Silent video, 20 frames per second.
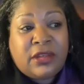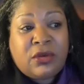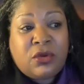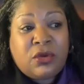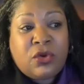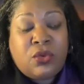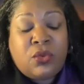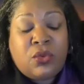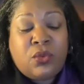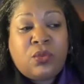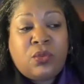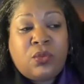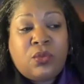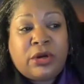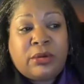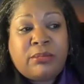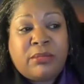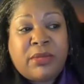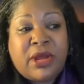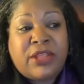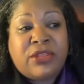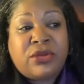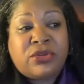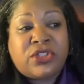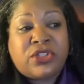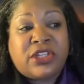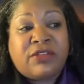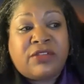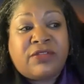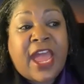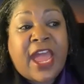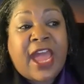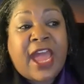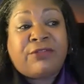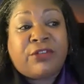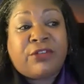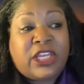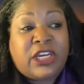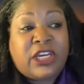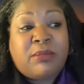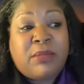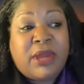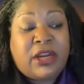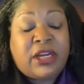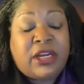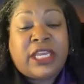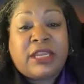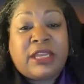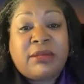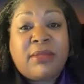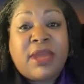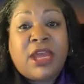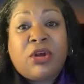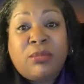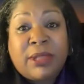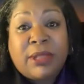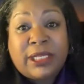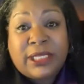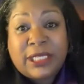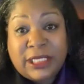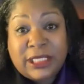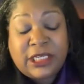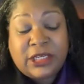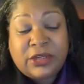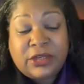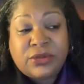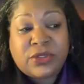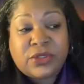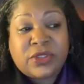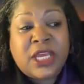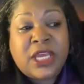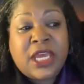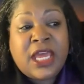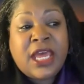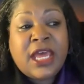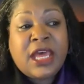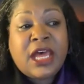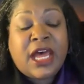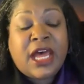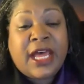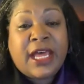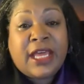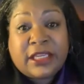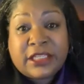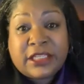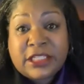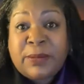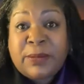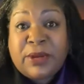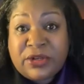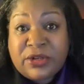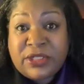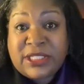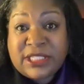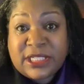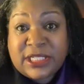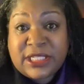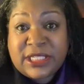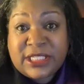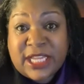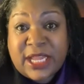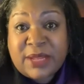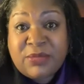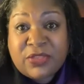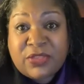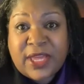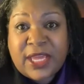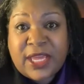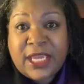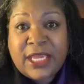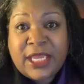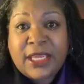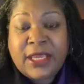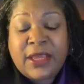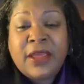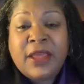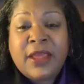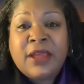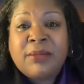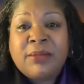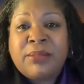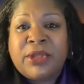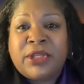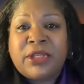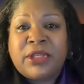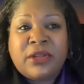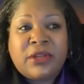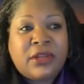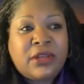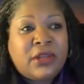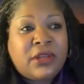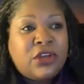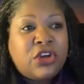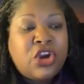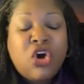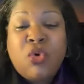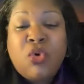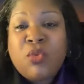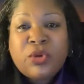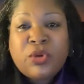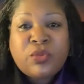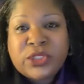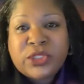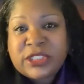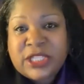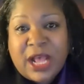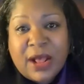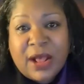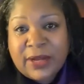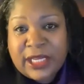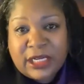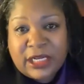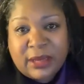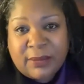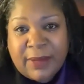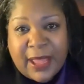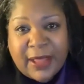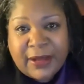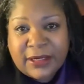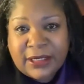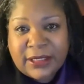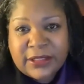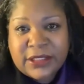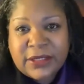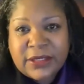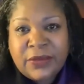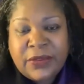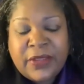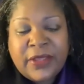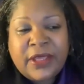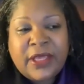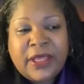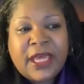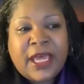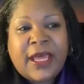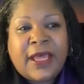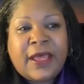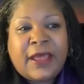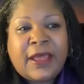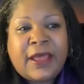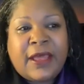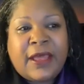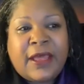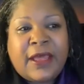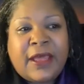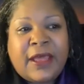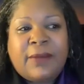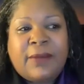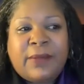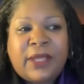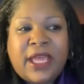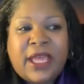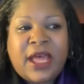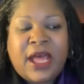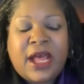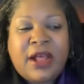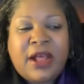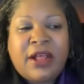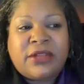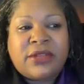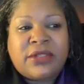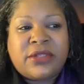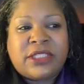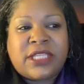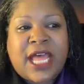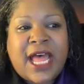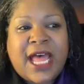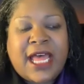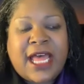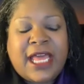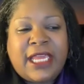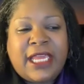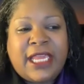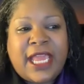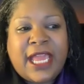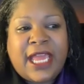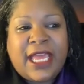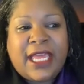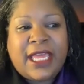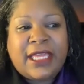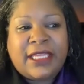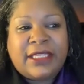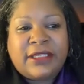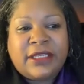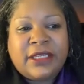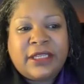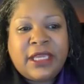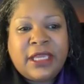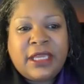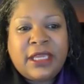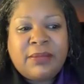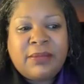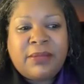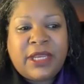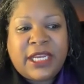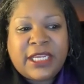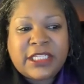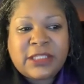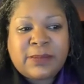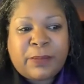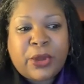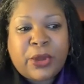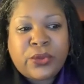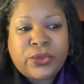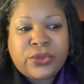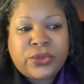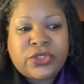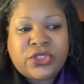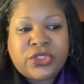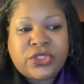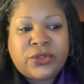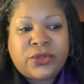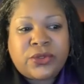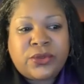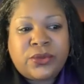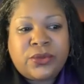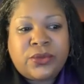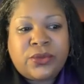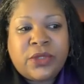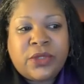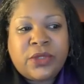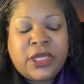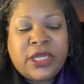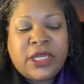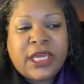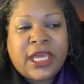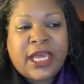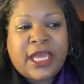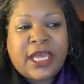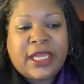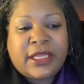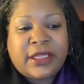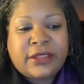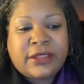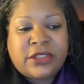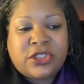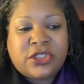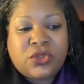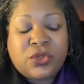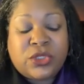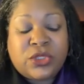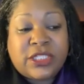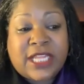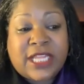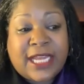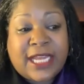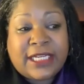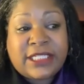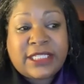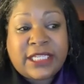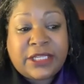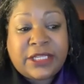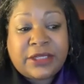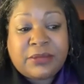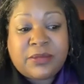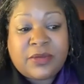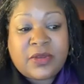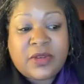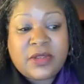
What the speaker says: who were mothers of African-American male millennials experiencing the same thing, but no one was talking about it. I think because I had been exposed to suicide attempt